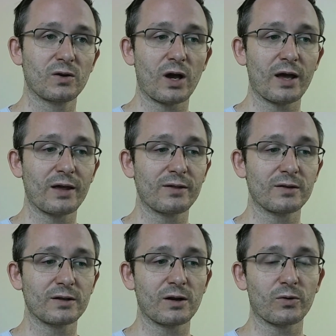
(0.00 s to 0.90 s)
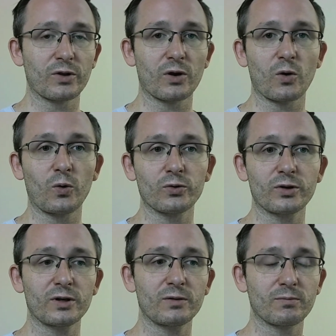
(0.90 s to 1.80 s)
and they're
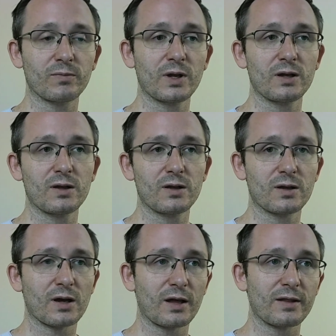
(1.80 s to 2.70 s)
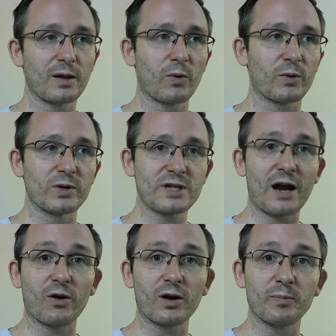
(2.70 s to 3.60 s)
older and they want to
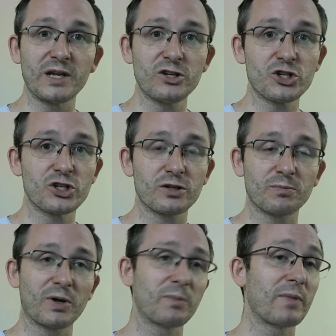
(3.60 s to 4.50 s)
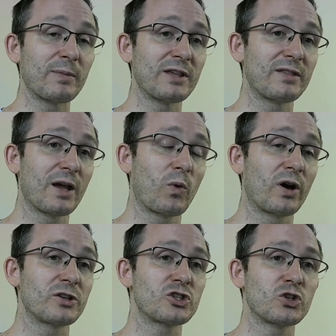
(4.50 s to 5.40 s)
retire on a beach, but maybe they
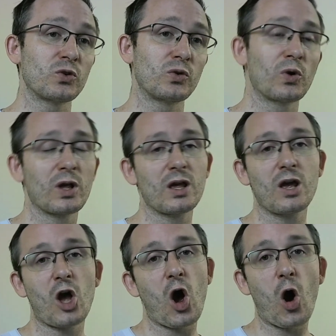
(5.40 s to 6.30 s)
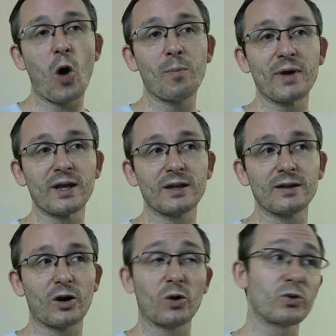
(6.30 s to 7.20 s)
want to open
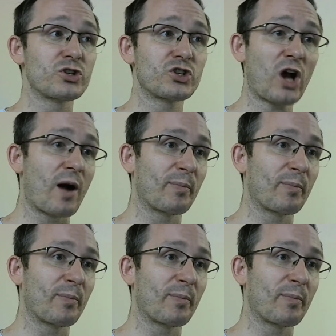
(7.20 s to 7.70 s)
their own shop.